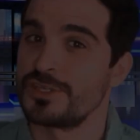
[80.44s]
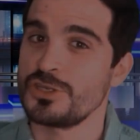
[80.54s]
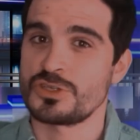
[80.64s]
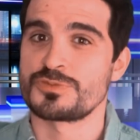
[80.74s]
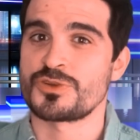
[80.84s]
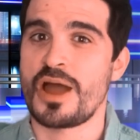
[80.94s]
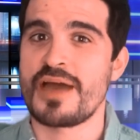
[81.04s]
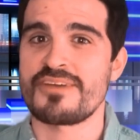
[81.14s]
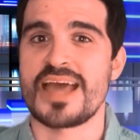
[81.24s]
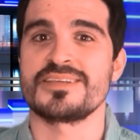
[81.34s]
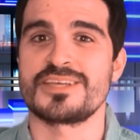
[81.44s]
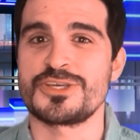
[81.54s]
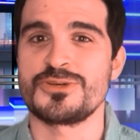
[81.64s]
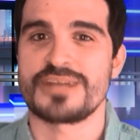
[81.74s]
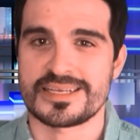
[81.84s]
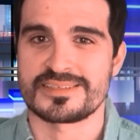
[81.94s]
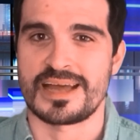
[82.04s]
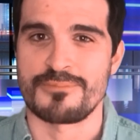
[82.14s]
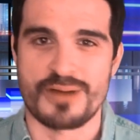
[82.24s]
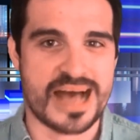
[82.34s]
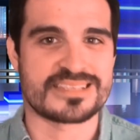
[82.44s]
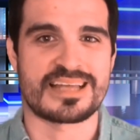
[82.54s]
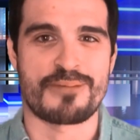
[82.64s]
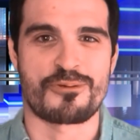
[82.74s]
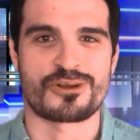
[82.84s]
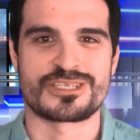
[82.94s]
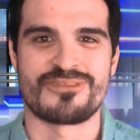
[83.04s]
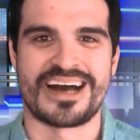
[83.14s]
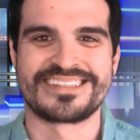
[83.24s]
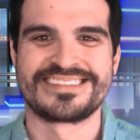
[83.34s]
to subscribe and see you next time. Hasta la próxima!